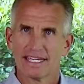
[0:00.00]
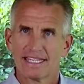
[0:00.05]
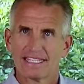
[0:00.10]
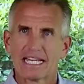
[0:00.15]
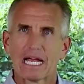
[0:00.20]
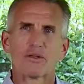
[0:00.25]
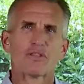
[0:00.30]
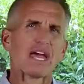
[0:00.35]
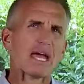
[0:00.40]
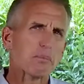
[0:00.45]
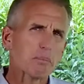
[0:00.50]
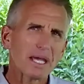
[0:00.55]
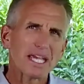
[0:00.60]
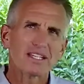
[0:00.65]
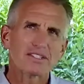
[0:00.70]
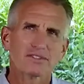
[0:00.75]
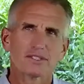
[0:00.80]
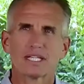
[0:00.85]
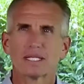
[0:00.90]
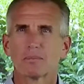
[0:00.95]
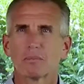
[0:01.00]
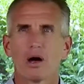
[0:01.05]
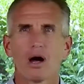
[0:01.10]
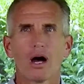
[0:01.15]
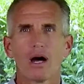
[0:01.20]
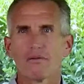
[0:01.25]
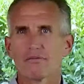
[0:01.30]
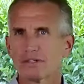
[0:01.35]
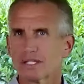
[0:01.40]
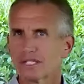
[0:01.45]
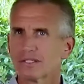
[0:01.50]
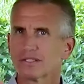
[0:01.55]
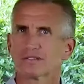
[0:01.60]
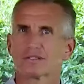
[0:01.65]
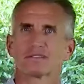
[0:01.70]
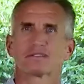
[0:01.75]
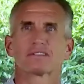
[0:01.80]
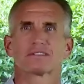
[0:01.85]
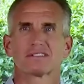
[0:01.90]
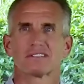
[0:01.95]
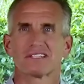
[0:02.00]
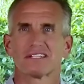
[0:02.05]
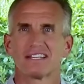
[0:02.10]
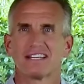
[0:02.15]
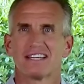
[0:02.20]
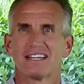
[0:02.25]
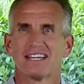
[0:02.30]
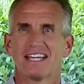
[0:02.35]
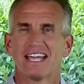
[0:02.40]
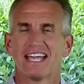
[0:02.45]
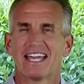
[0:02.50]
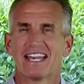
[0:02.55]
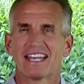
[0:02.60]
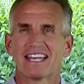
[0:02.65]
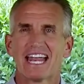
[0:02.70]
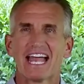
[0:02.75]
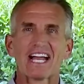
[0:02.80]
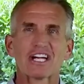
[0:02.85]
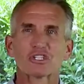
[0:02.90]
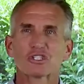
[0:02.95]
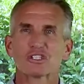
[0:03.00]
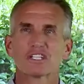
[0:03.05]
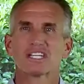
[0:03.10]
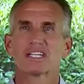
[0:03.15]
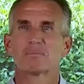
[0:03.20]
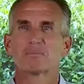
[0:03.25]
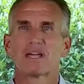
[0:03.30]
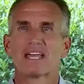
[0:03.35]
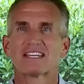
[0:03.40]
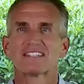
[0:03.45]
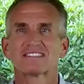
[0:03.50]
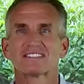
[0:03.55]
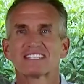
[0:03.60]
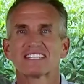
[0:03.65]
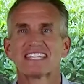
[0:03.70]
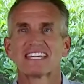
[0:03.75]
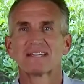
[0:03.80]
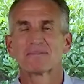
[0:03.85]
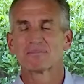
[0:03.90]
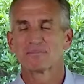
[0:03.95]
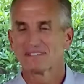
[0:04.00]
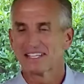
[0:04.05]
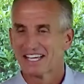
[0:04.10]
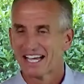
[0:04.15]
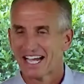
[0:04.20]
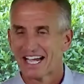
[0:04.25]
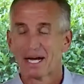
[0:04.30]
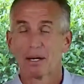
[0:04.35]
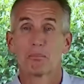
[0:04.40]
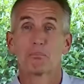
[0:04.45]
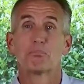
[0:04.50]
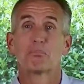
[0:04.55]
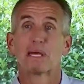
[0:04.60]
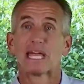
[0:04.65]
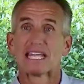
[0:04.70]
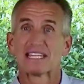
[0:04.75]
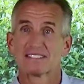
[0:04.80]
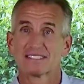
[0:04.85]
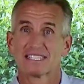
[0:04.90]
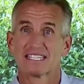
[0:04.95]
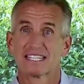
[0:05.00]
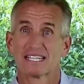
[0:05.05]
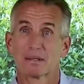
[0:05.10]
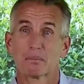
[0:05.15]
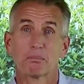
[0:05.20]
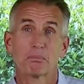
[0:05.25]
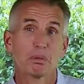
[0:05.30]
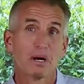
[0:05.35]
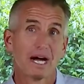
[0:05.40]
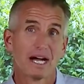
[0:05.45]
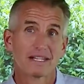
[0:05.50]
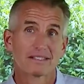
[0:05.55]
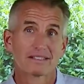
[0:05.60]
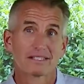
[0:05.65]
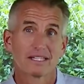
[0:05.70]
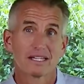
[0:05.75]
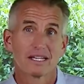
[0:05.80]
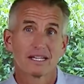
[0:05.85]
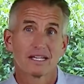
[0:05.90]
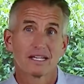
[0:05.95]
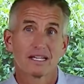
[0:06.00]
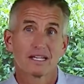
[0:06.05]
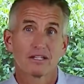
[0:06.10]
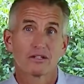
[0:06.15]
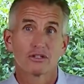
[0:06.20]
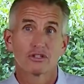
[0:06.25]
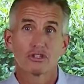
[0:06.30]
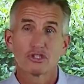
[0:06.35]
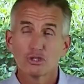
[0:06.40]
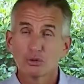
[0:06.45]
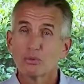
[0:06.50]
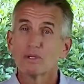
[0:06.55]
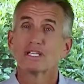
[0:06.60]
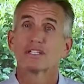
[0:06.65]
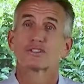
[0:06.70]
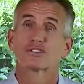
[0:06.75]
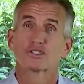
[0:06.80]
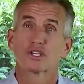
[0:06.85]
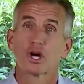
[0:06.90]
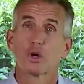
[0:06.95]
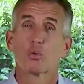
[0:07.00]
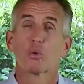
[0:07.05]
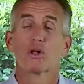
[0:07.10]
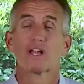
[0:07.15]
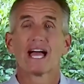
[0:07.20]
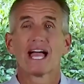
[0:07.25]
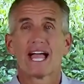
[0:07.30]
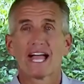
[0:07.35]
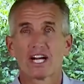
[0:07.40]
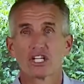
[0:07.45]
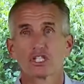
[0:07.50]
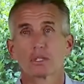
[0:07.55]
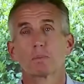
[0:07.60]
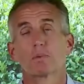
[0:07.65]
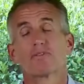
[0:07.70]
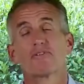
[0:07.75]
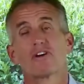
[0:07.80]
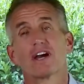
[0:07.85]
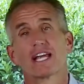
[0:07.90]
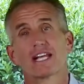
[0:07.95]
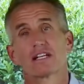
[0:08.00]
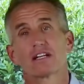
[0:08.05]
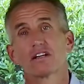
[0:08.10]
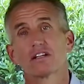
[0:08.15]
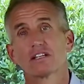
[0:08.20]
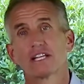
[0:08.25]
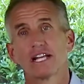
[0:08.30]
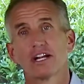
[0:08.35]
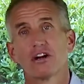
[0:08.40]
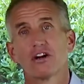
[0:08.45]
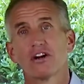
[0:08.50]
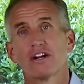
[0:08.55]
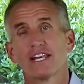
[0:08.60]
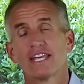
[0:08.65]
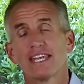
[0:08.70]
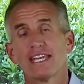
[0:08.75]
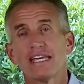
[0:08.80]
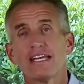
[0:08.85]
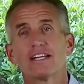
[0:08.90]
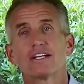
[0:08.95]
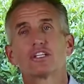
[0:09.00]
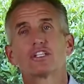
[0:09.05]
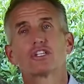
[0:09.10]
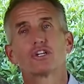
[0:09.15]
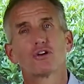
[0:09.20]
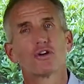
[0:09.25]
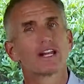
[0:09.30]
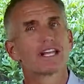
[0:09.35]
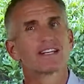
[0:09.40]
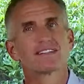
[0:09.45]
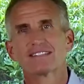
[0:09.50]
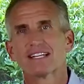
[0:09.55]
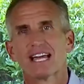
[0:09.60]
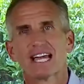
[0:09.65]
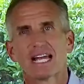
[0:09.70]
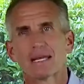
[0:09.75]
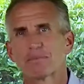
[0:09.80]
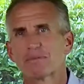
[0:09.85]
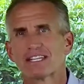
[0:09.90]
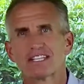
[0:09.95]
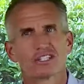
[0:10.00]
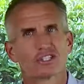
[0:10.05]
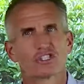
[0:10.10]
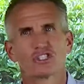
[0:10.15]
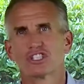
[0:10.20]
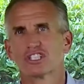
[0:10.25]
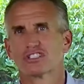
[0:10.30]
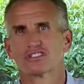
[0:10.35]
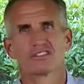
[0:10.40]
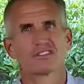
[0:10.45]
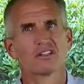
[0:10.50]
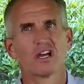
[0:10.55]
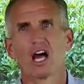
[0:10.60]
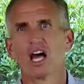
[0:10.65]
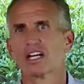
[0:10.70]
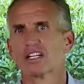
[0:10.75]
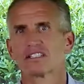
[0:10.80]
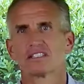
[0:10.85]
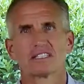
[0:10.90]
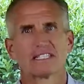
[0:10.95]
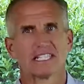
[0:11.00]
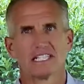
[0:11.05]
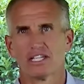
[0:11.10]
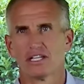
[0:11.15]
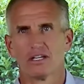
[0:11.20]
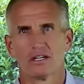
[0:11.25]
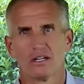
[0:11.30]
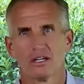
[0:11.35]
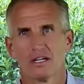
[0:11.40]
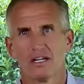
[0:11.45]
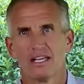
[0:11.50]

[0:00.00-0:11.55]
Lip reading: Now that may seem obvious, and it actually may seem basic, but doing so will actually provide clarity during a time that is just not clear.